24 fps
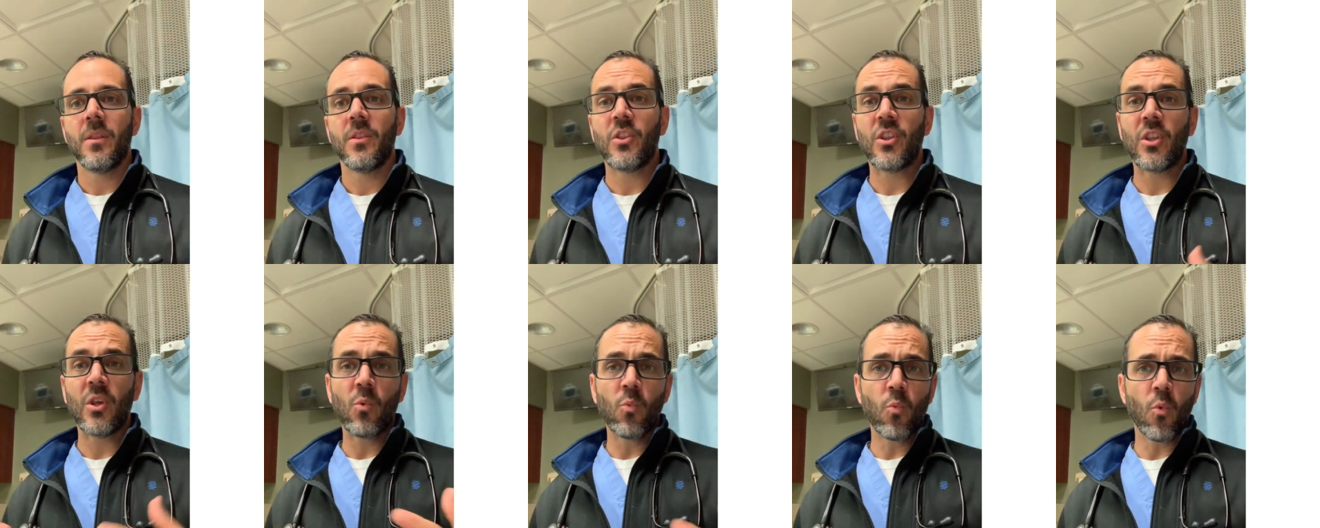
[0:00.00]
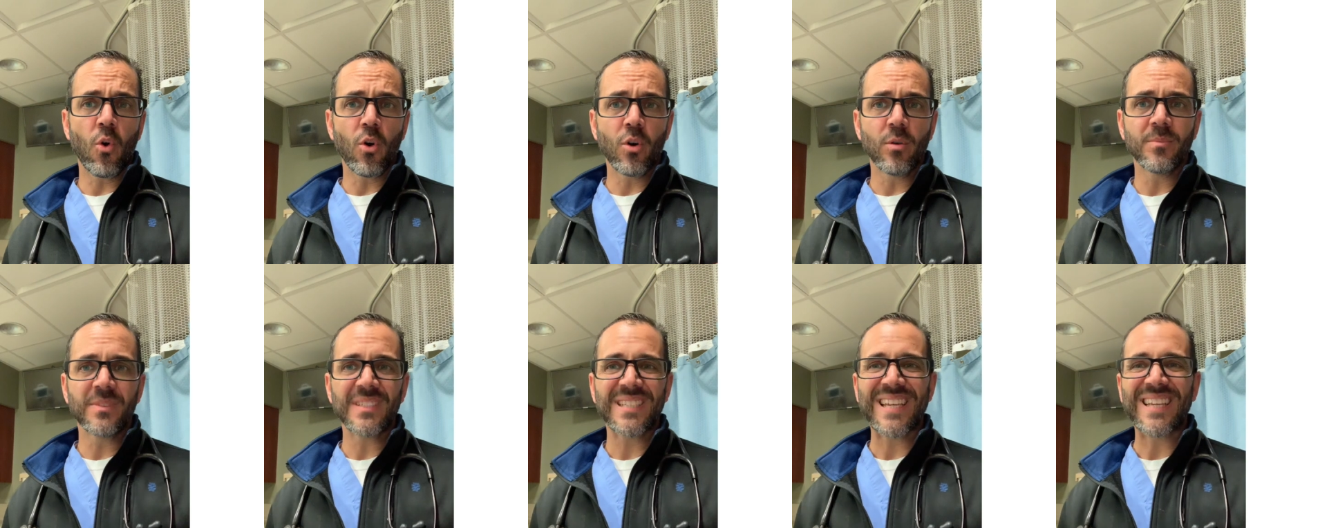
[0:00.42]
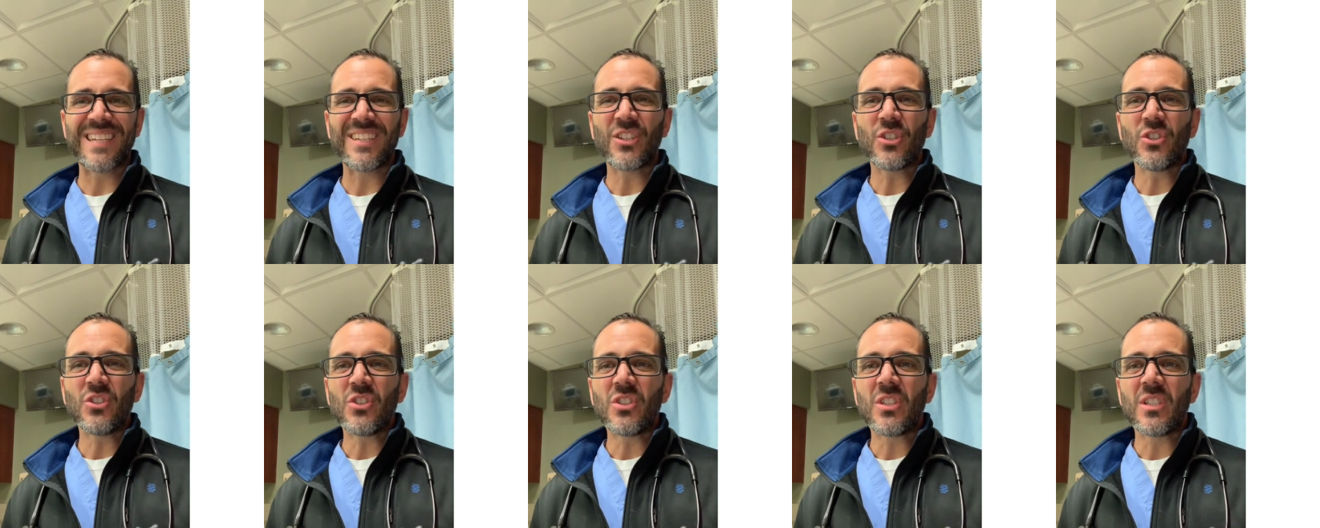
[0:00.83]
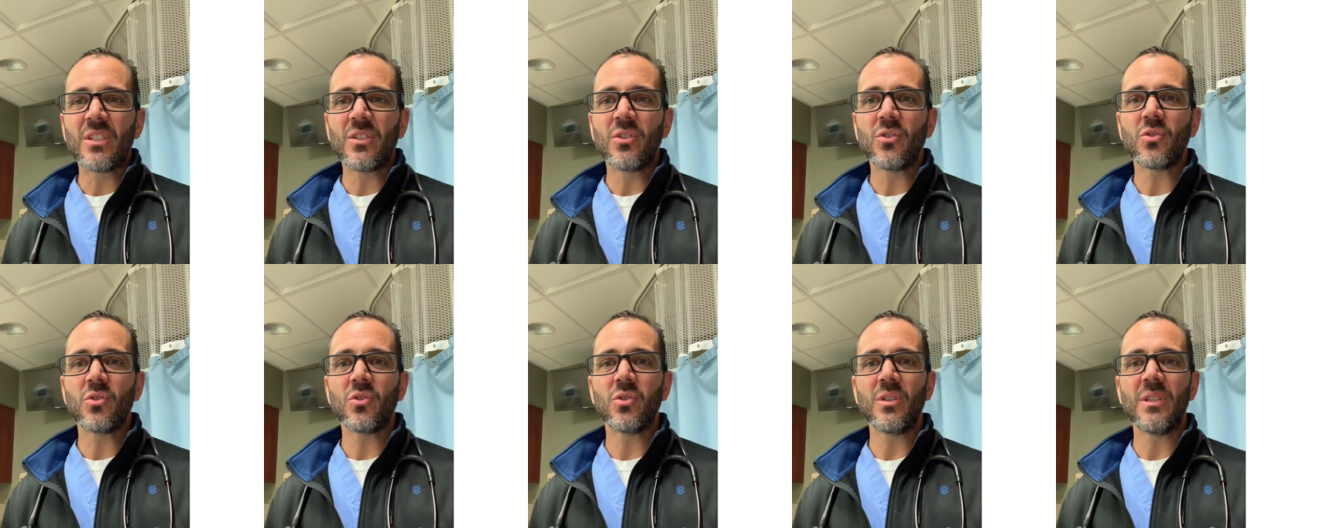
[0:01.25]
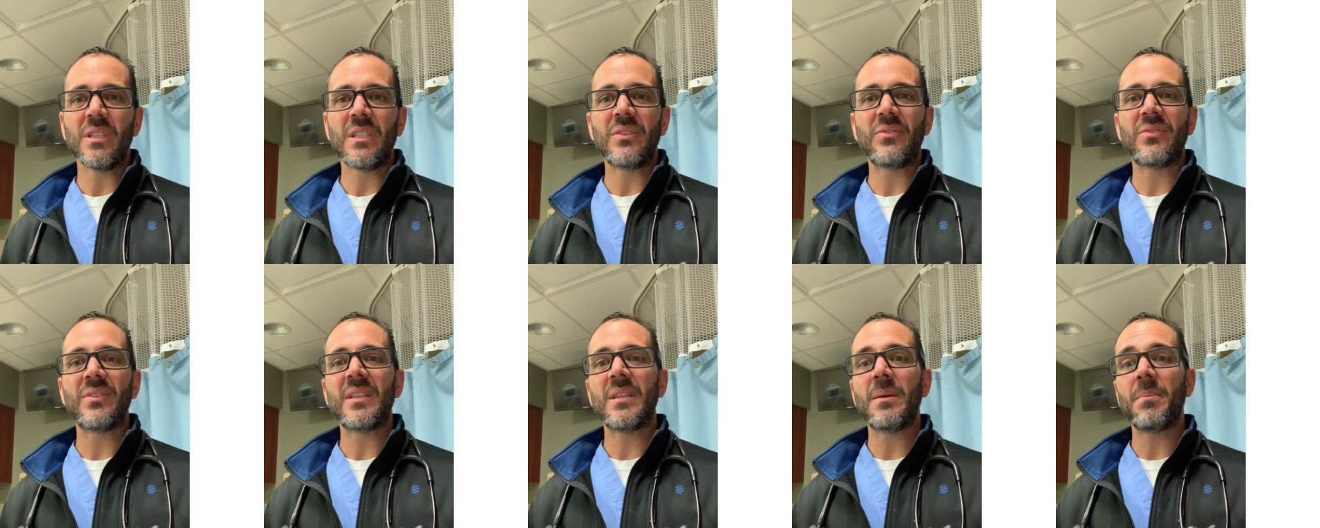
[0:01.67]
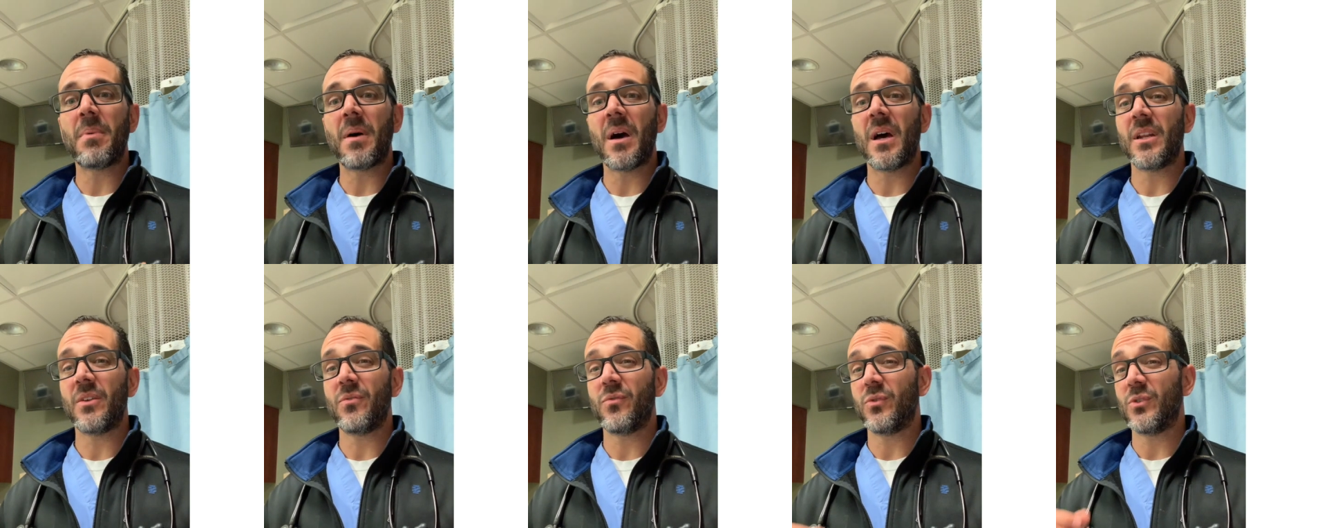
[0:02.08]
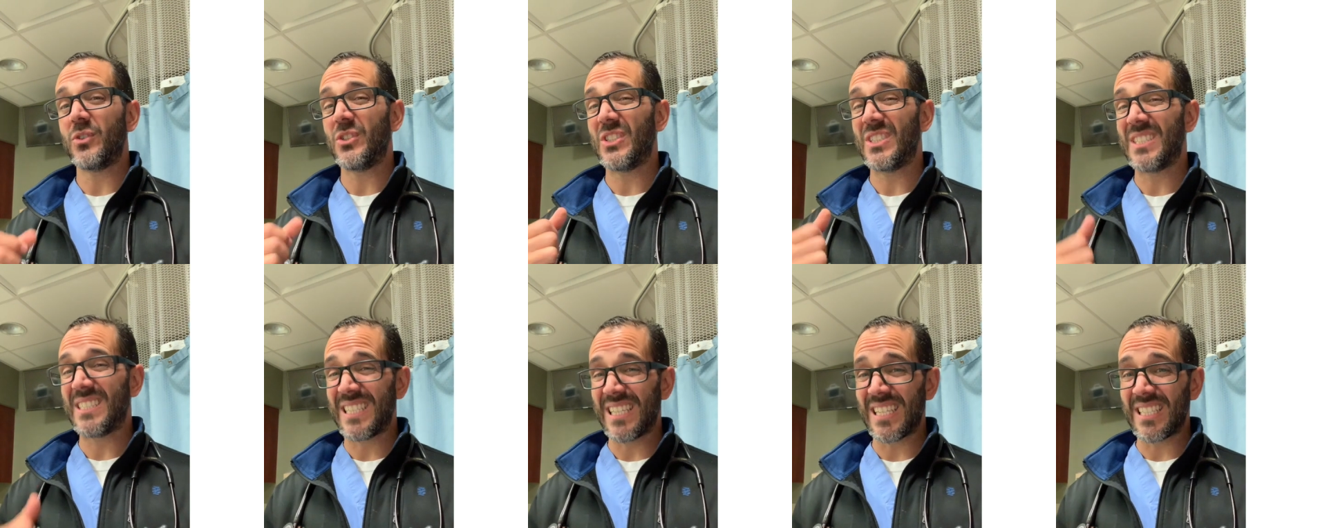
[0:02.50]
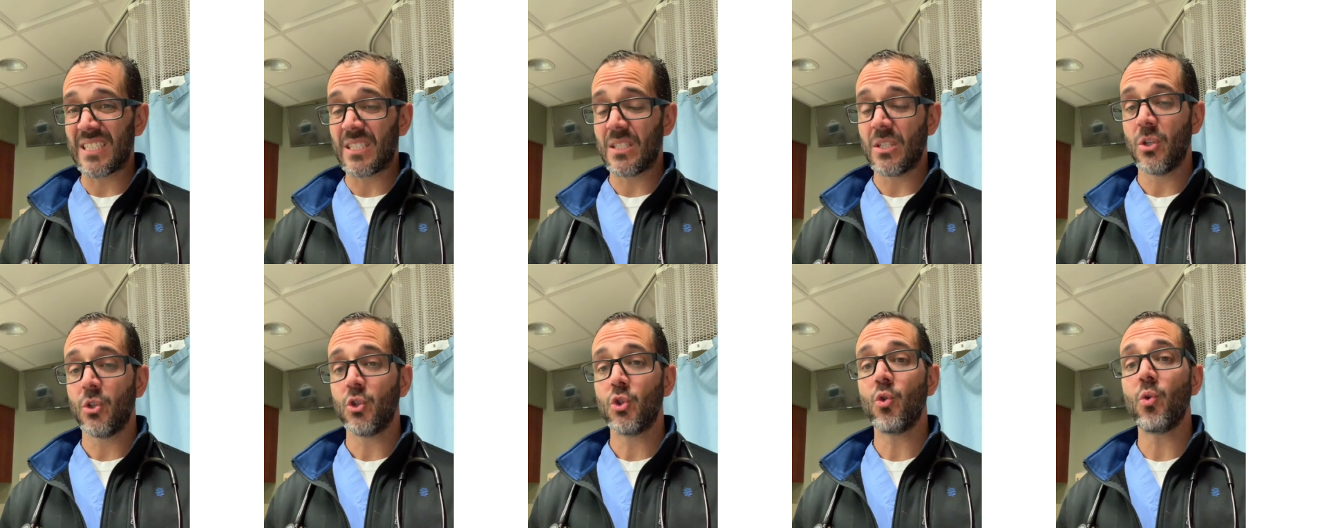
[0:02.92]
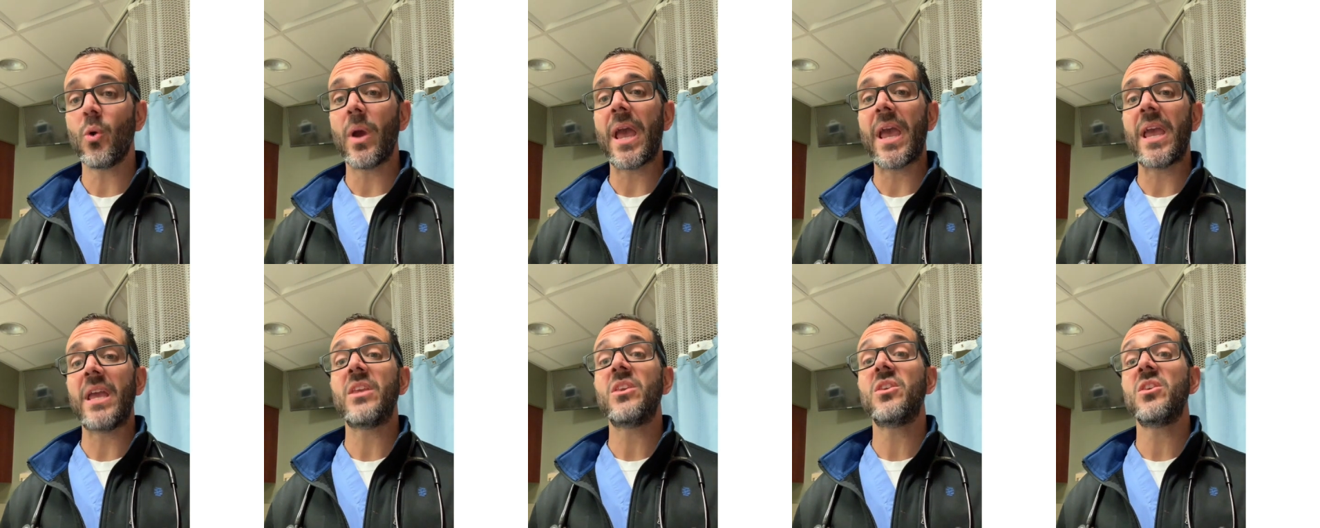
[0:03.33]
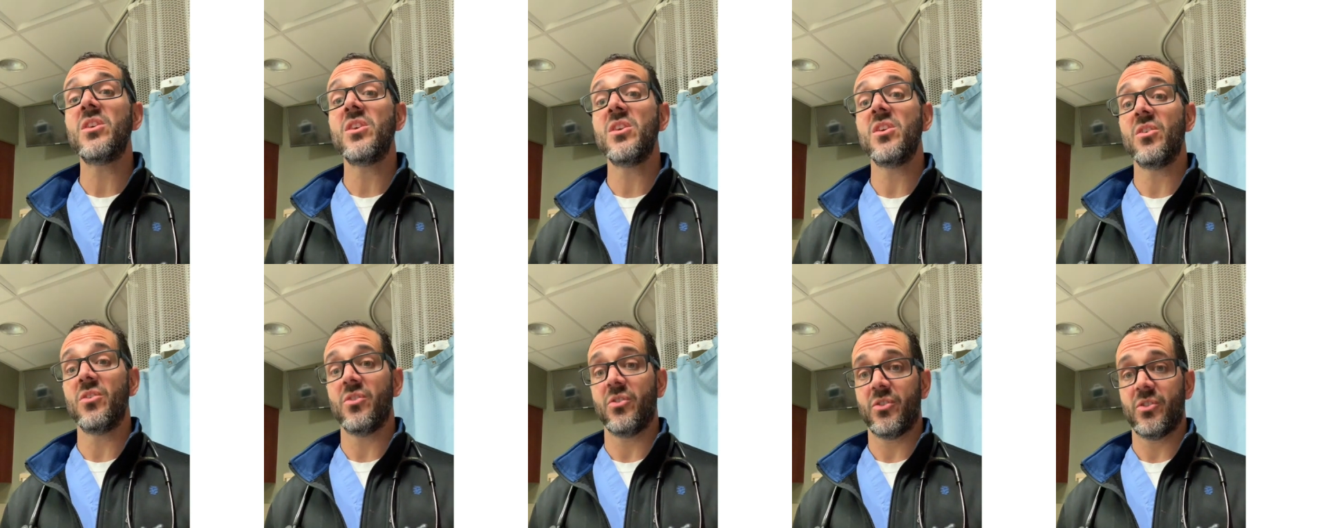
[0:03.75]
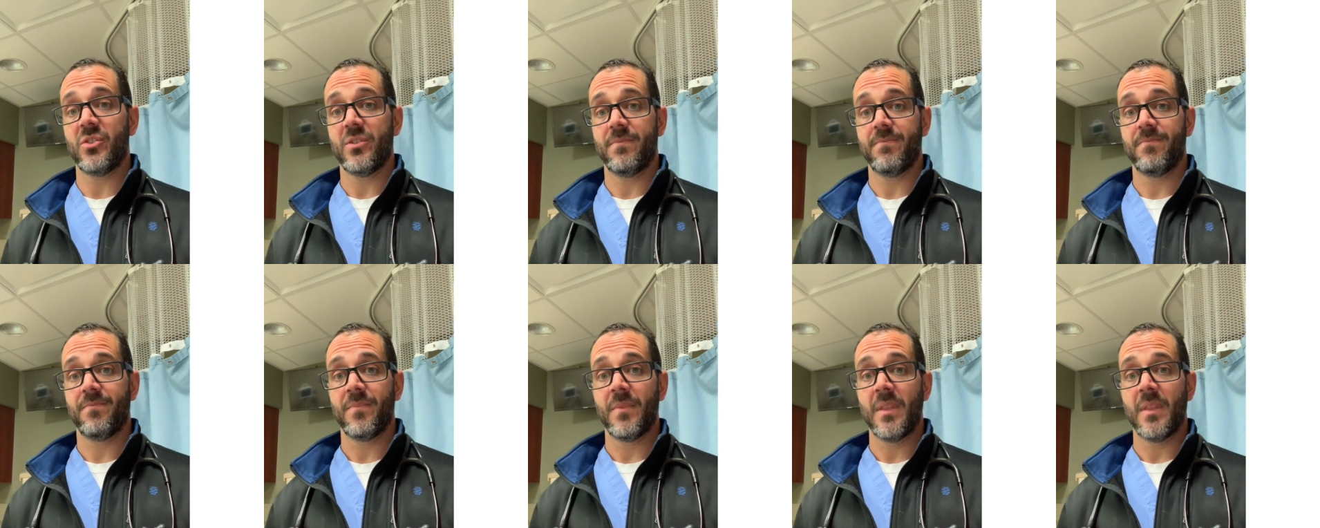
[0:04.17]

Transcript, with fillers: The worms can continue to live in the body for 6 to 8 years